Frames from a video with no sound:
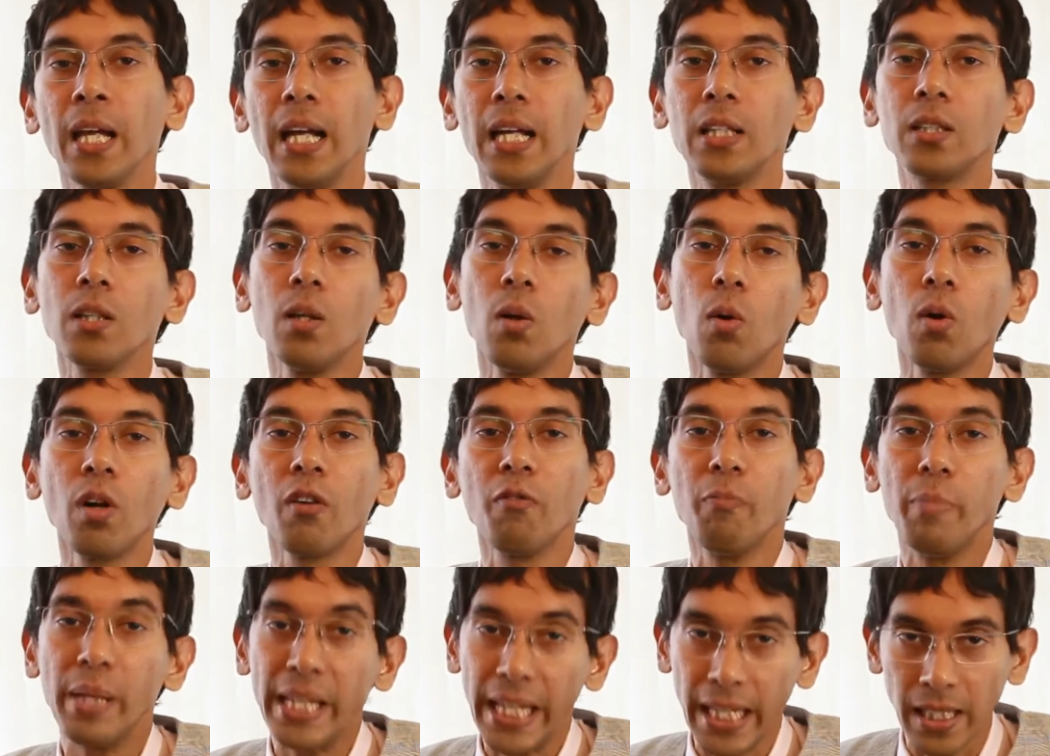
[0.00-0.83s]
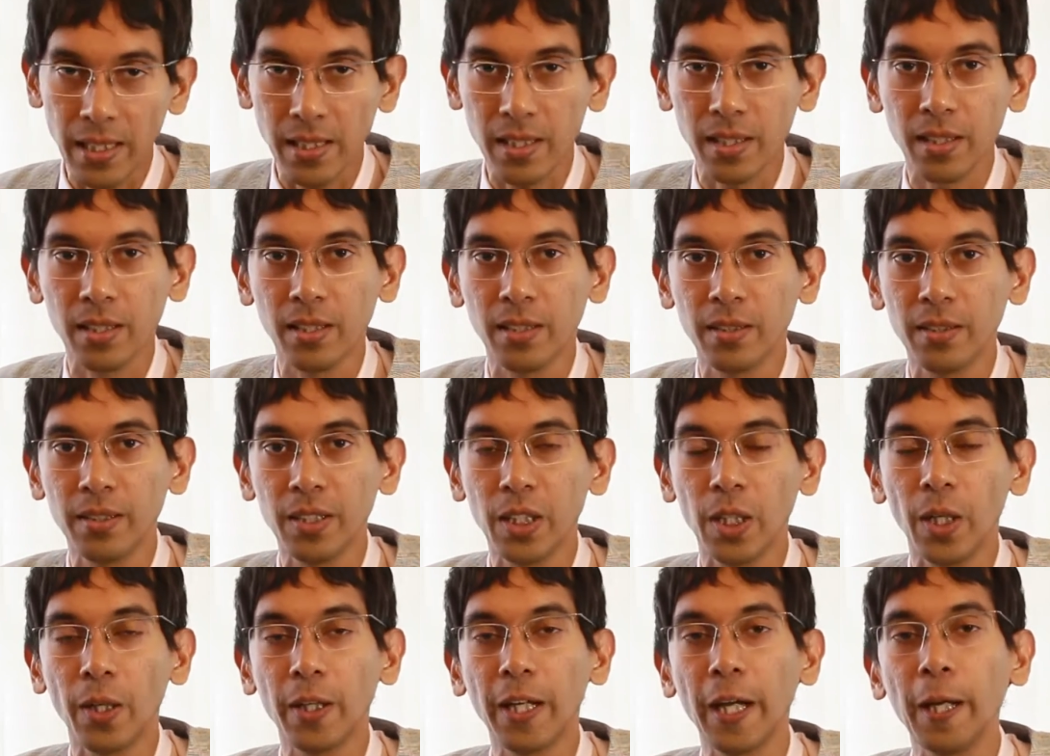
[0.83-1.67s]
It's a load of BS,
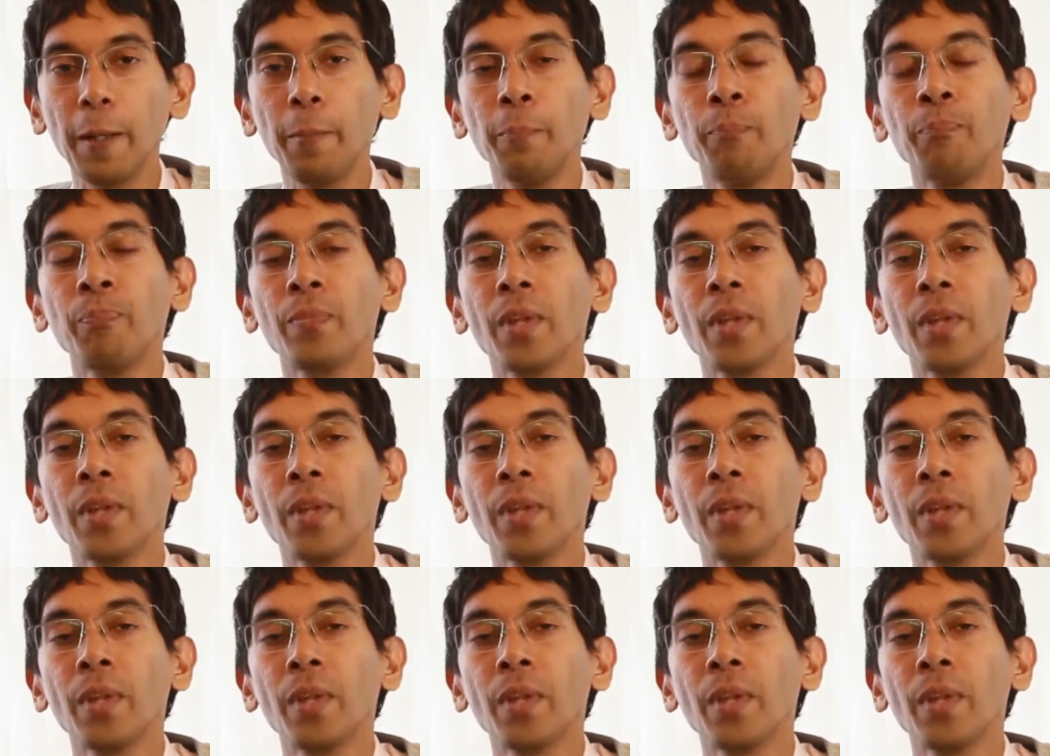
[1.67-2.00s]
okay?